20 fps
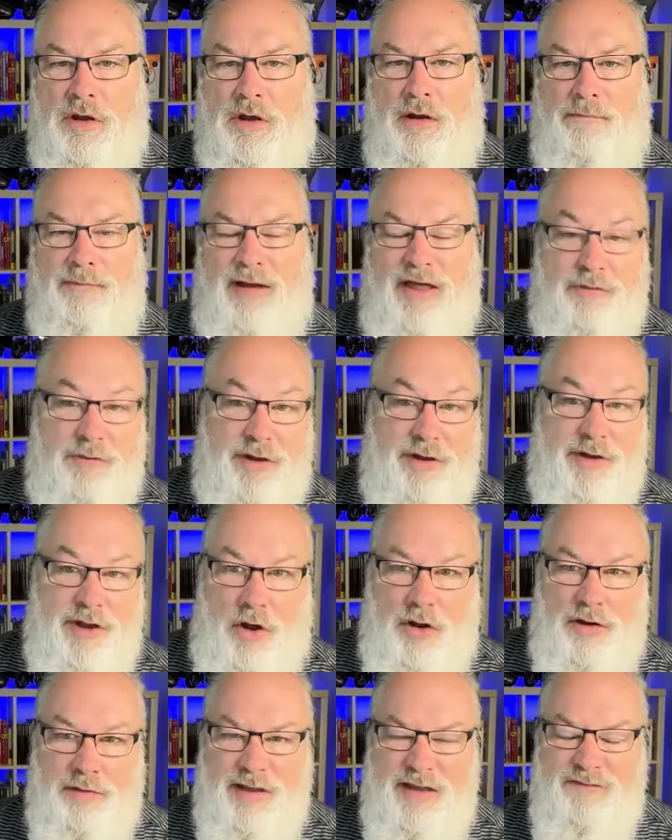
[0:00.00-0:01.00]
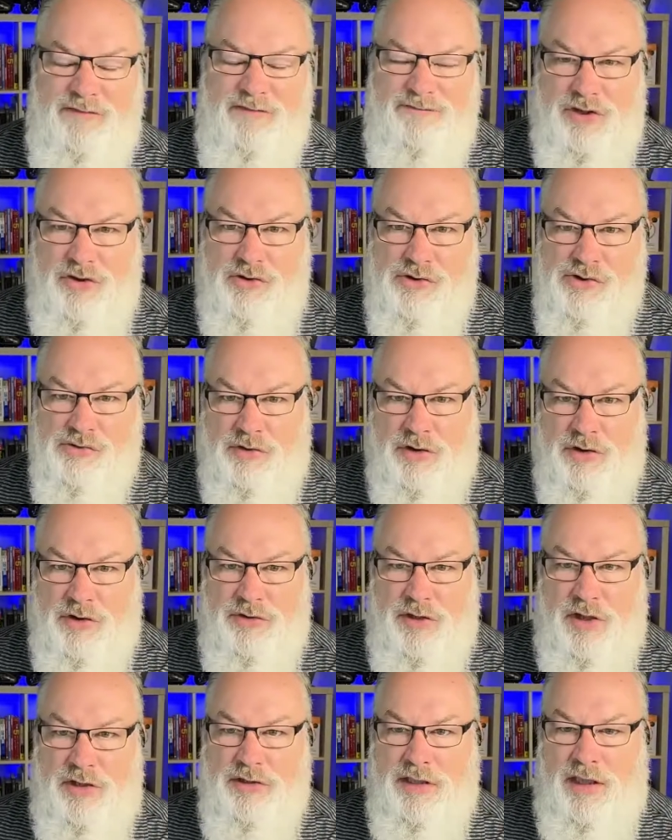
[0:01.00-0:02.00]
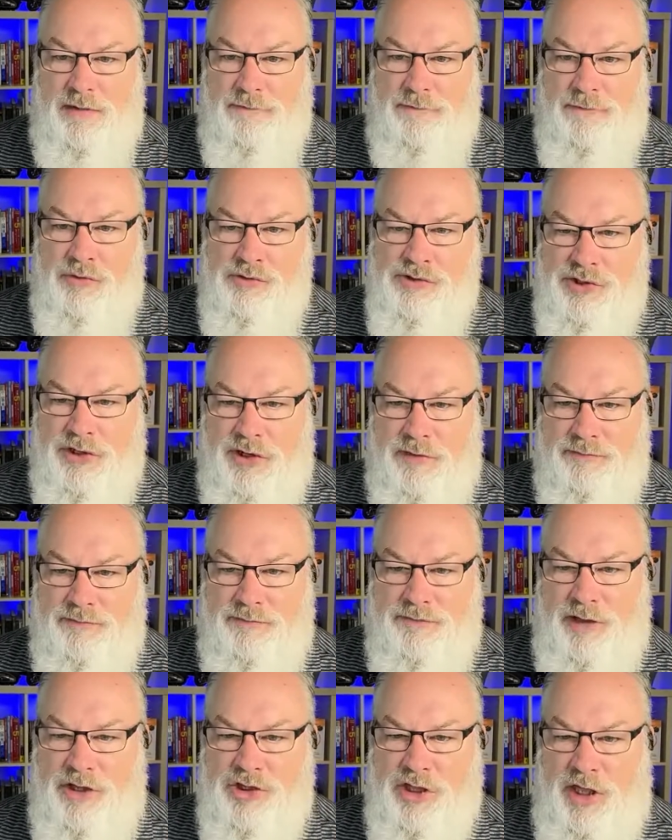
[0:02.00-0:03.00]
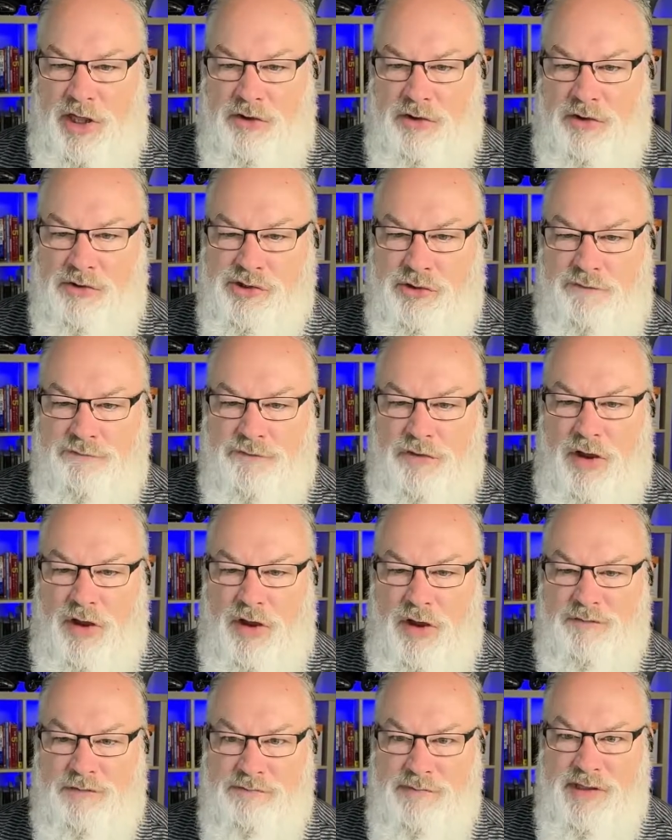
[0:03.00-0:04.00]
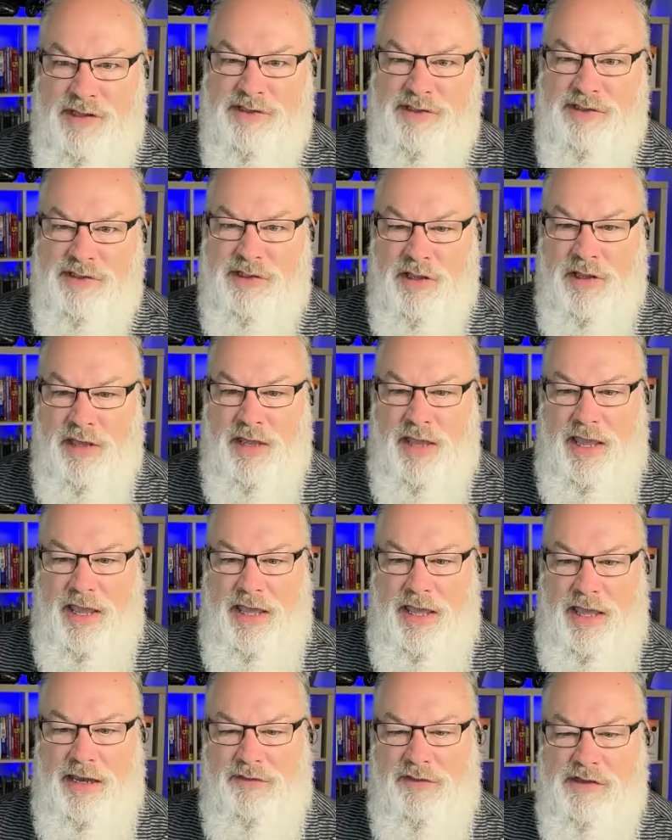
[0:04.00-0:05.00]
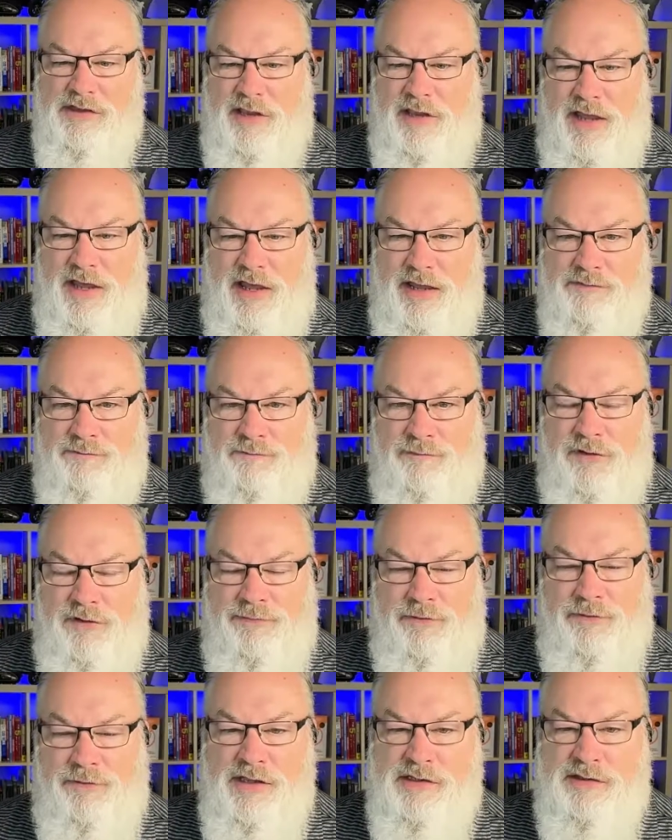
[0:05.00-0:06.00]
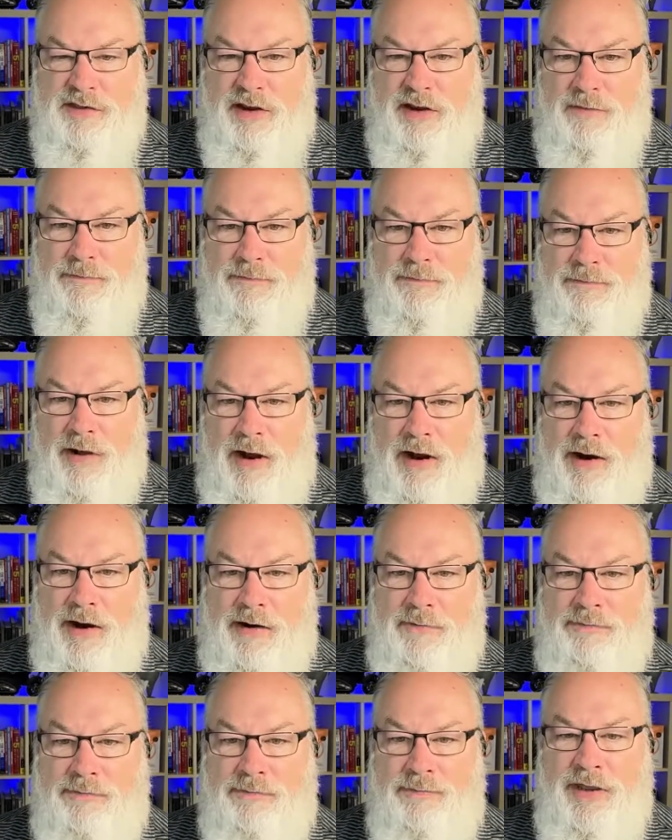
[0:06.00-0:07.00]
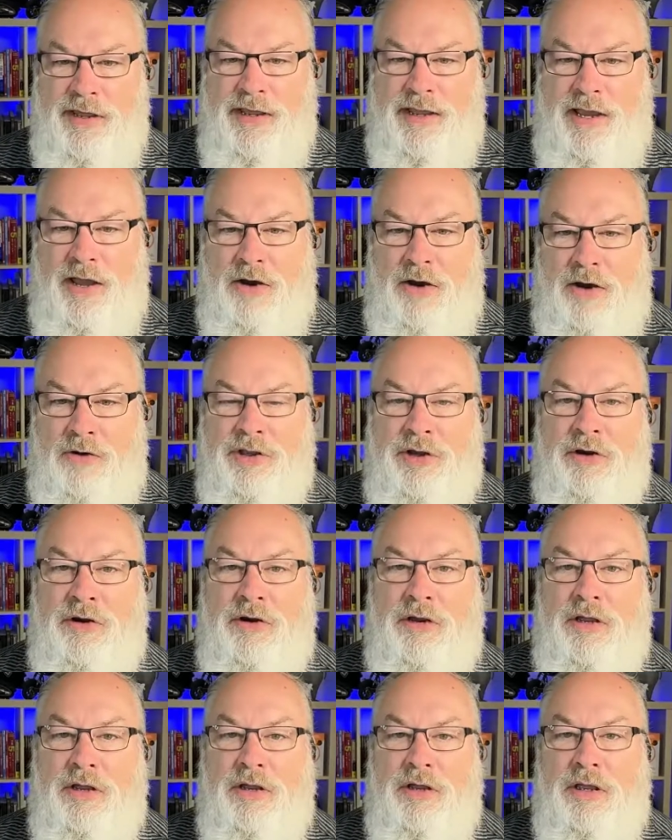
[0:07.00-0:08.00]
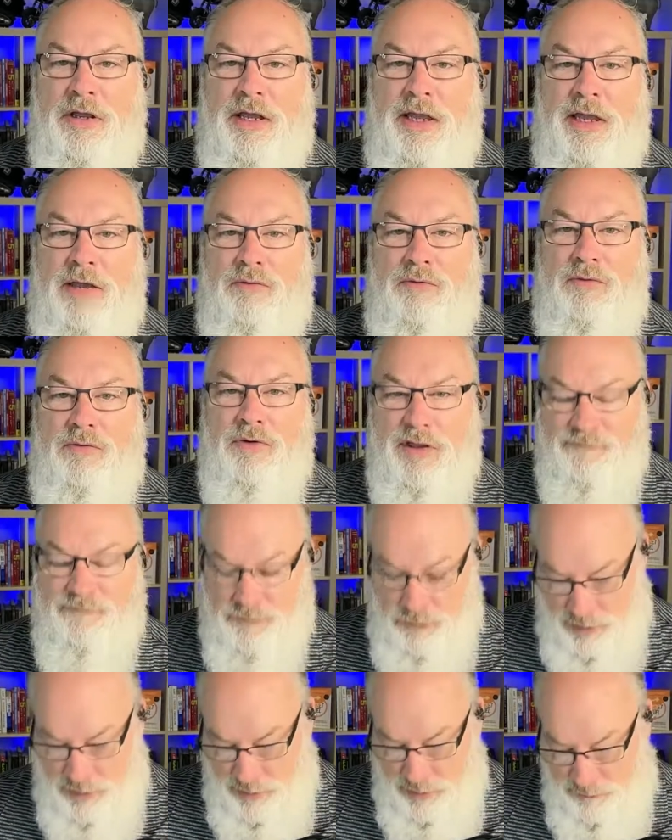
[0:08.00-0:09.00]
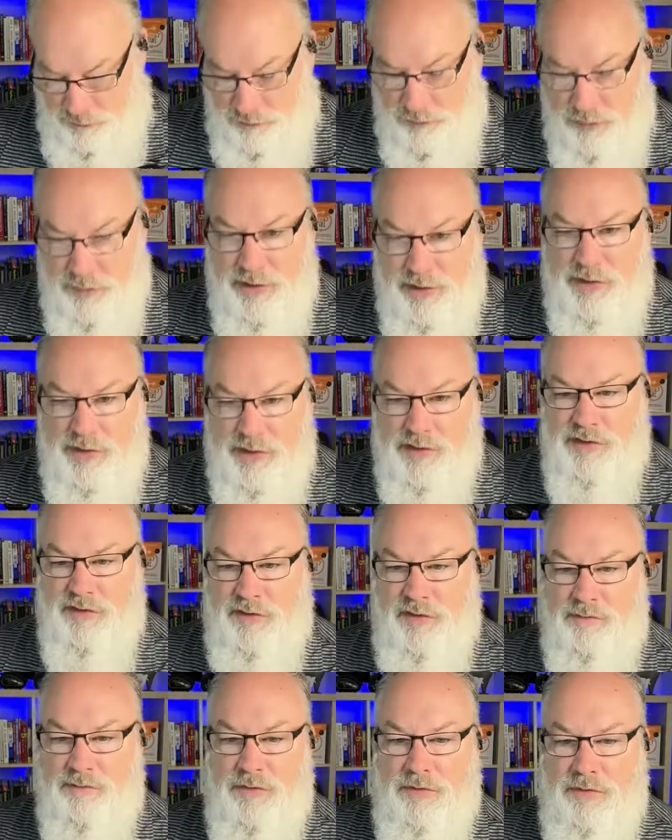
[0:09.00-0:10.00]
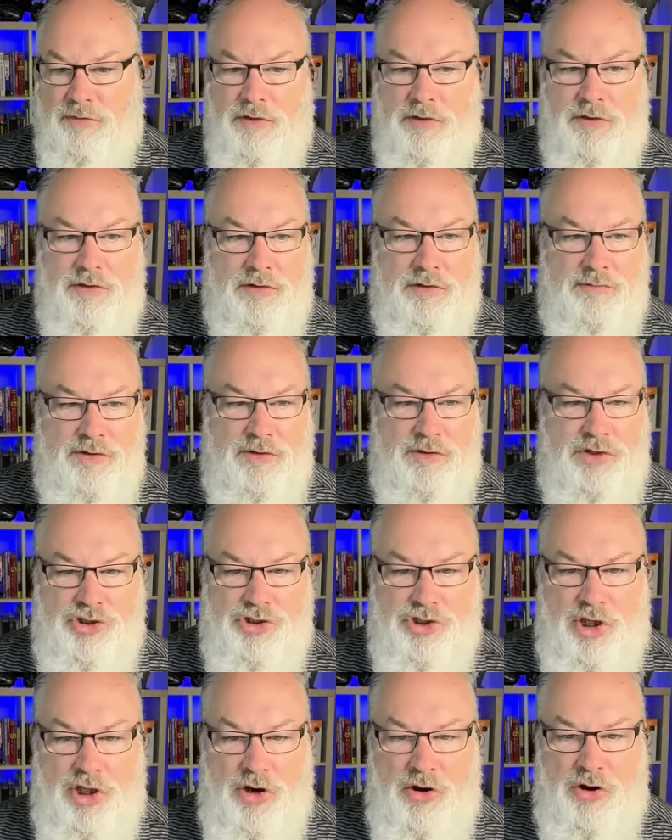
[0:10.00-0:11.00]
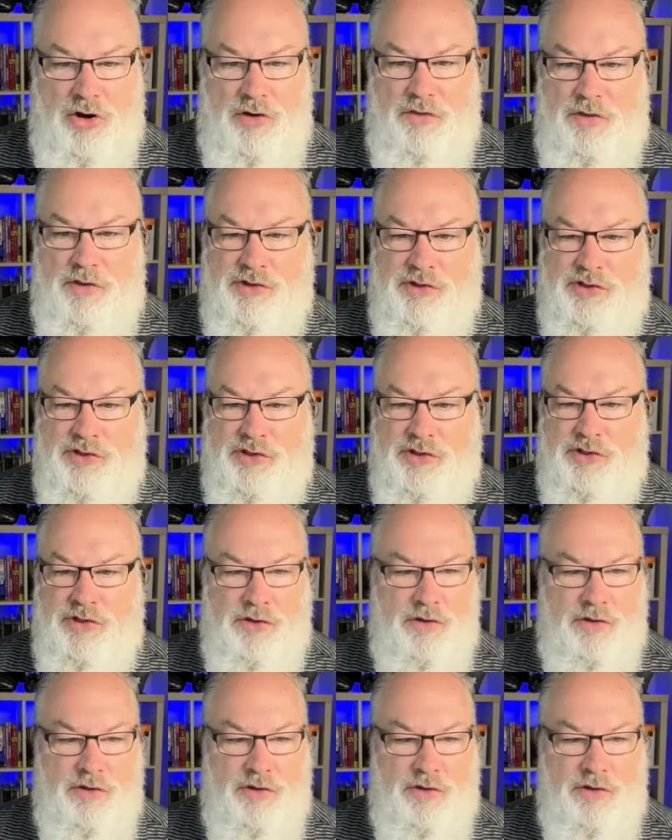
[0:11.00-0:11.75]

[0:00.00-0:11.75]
By the way, all of my videos, when they're done, get posted up to my channel. So if you ever miss any of these live replays, they are playing out here, and we'll give you an opportunity to see them. Let me share this